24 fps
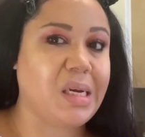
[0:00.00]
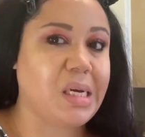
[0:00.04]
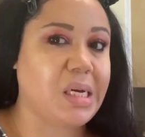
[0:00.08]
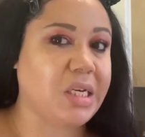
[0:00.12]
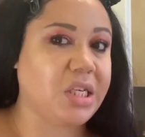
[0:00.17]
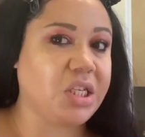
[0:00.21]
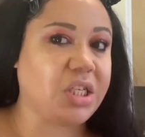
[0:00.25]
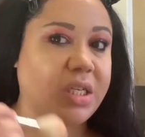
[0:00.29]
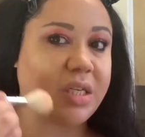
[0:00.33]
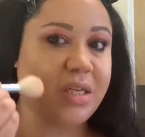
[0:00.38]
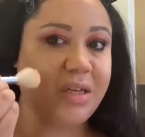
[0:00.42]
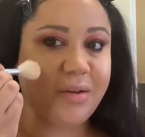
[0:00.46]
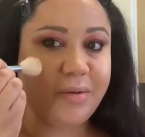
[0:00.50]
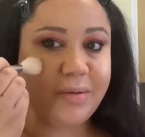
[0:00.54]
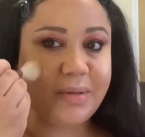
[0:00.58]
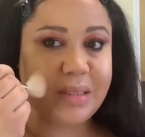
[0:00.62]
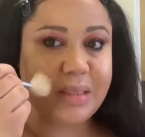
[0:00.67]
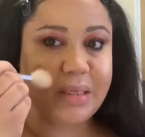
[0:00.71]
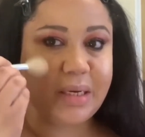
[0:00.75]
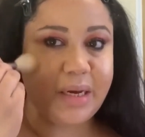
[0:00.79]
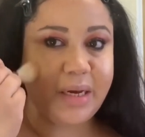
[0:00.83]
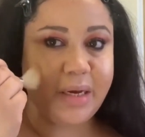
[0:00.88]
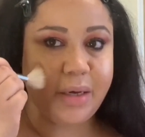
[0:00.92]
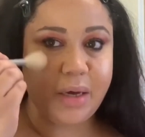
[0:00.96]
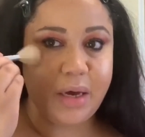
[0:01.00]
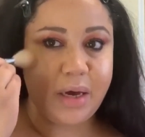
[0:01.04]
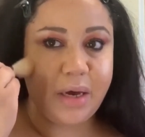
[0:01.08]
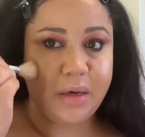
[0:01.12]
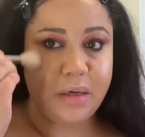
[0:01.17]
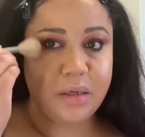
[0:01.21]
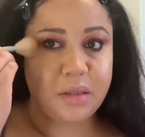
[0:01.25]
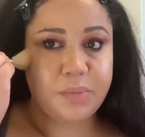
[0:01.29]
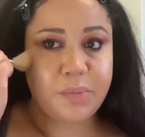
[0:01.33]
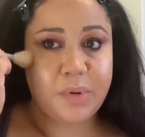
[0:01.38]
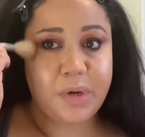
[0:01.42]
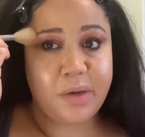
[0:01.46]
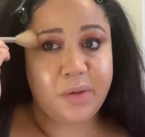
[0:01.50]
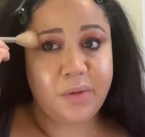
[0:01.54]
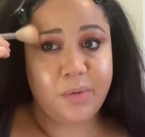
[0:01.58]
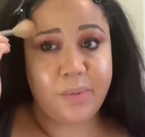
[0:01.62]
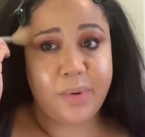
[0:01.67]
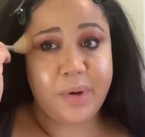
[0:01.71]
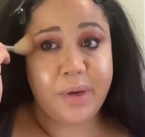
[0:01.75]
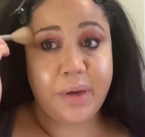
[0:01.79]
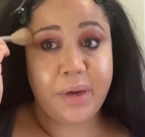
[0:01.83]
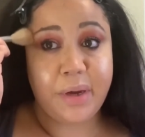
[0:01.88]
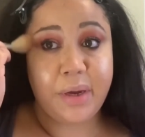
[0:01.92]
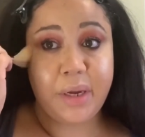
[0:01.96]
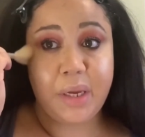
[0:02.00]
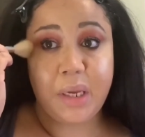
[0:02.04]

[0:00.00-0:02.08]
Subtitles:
eyeshadow today, guys, by the way.